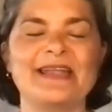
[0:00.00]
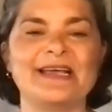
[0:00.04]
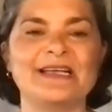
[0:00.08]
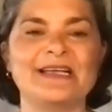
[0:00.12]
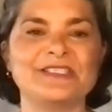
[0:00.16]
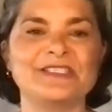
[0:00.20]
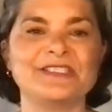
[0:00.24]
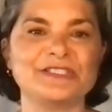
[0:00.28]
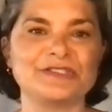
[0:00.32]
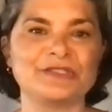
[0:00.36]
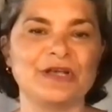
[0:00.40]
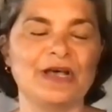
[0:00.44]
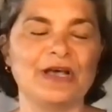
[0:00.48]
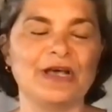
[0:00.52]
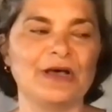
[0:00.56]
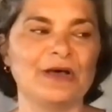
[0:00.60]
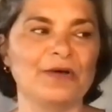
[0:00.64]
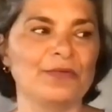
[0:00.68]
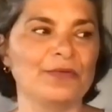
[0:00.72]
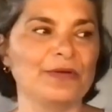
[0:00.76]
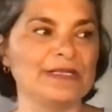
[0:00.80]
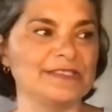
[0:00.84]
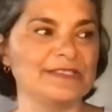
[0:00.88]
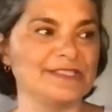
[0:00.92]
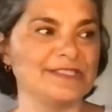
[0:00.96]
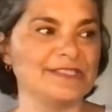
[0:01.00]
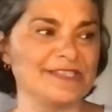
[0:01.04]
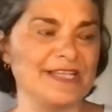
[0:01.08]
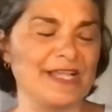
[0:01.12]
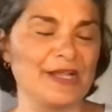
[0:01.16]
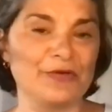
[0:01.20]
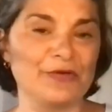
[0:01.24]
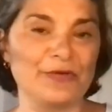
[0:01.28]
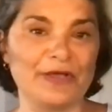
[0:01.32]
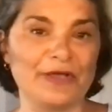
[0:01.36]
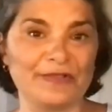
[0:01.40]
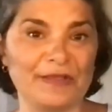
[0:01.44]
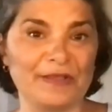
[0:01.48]
And I just wanted
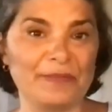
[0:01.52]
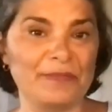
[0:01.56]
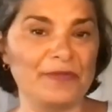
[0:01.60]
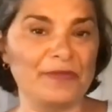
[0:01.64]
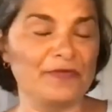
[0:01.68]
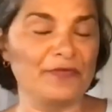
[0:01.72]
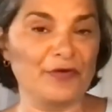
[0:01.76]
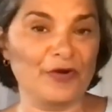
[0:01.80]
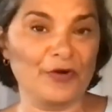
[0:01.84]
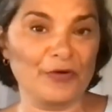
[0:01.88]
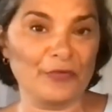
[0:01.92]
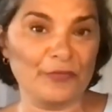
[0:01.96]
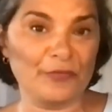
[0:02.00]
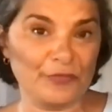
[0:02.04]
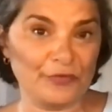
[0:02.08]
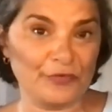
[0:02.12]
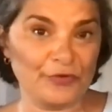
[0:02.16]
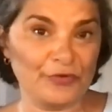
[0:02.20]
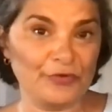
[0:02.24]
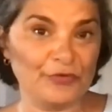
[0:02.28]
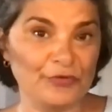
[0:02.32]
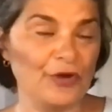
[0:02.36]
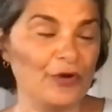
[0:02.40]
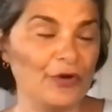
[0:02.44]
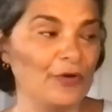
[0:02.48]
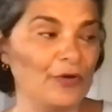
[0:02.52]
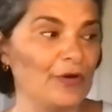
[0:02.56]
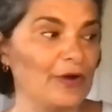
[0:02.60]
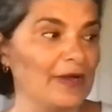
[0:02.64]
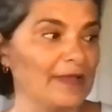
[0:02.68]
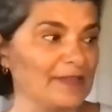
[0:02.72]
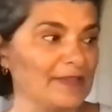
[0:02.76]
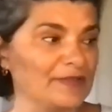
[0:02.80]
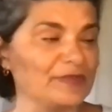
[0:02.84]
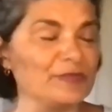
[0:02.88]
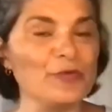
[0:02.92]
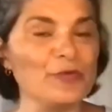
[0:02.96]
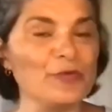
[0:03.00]
to say quickly before you
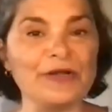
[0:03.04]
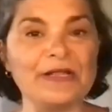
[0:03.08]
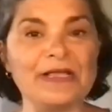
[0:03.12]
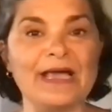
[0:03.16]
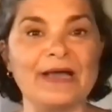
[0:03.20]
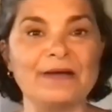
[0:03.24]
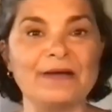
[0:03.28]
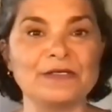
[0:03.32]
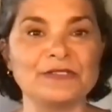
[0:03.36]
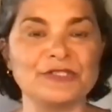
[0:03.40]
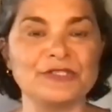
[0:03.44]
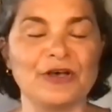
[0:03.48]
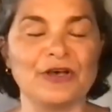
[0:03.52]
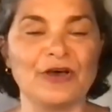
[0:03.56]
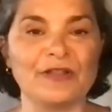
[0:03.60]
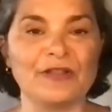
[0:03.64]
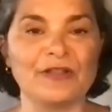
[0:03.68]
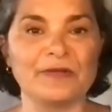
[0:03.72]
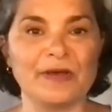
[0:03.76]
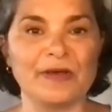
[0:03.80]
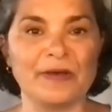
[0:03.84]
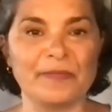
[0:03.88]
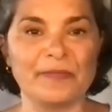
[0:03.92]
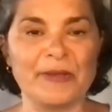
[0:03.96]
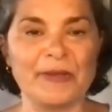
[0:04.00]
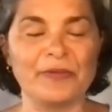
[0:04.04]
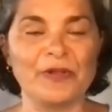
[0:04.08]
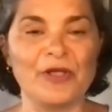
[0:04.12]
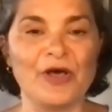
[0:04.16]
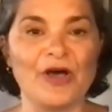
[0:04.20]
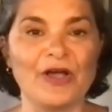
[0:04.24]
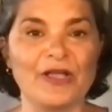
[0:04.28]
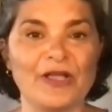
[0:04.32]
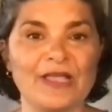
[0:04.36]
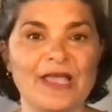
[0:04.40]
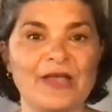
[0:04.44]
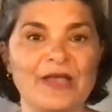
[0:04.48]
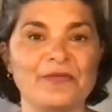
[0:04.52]
go, this morning I was on
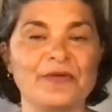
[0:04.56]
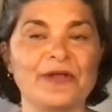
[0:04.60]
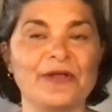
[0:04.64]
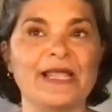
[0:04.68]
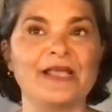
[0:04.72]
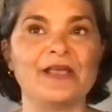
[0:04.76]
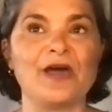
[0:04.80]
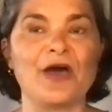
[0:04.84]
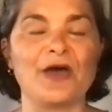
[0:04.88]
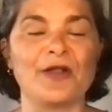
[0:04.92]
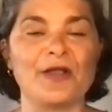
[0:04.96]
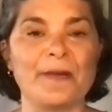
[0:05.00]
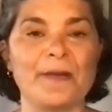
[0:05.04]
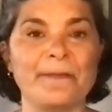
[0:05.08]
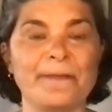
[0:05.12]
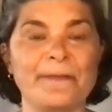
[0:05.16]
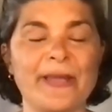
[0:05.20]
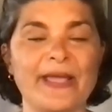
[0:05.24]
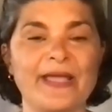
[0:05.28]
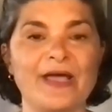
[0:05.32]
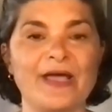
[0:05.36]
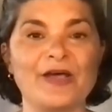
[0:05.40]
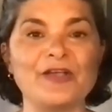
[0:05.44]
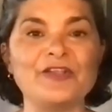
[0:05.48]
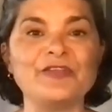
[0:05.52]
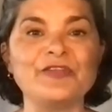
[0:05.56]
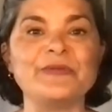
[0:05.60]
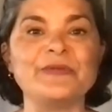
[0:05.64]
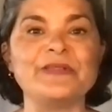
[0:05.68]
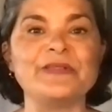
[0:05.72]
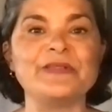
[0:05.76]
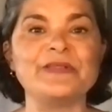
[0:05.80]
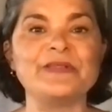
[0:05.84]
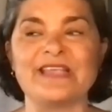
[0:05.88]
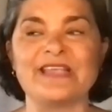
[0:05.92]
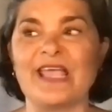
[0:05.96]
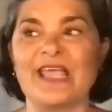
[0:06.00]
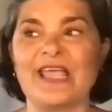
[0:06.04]
my block, and when I got up, my
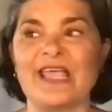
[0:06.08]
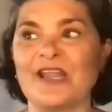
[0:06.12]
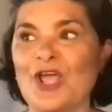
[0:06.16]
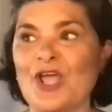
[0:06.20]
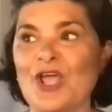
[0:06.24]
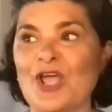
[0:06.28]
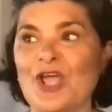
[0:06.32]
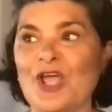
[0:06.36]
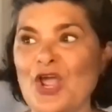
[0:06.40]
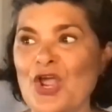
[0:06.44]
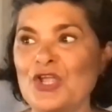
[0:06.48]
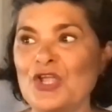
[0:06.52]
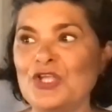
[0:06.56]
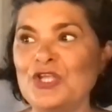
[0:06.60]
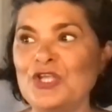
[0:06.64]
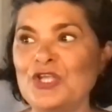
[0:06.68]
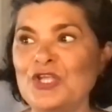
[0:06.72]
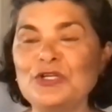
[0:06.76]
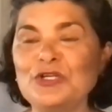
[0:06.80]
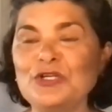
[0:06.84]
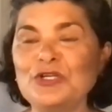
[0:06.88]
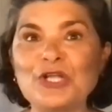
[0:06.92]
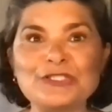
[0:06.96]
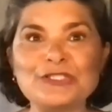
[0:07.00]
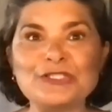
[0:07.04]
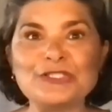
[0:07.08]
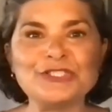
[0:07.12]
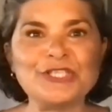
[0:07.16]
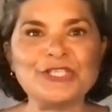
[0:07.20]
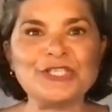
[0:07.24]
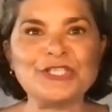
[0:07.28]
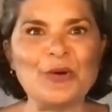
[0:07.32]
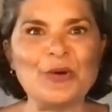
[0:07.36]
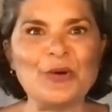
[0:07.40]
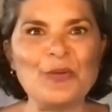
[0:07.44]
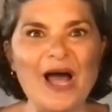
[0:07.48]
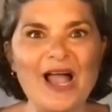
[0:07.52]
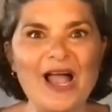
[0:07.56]
husband said, "You look
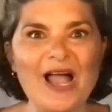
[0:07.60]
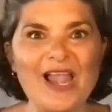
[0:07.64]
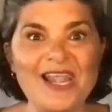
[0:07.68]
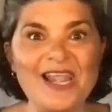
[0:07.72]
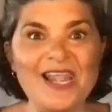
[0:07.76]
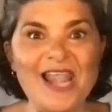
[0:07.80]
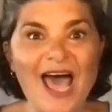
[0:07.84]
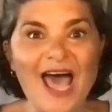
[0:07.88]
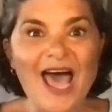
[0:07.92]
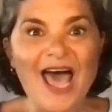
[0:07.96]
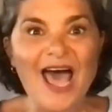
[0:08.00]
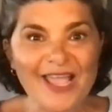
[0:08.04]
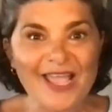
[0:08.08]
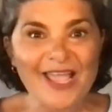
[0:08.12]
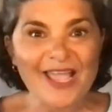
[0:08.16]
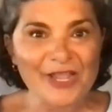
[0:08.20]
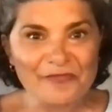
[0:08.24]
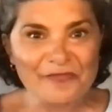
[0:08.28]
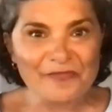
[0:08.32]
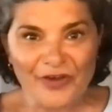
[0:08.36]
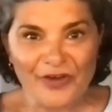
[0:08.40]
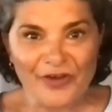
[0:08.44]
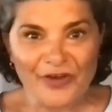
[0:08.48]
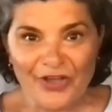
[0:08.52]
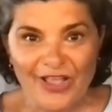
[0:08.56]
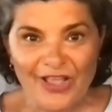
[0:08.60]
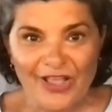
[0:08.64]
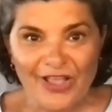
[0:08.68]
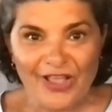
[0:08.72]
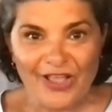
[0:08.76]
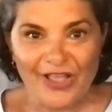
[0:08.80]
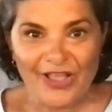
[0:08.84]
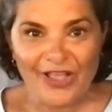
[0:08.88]
so alive."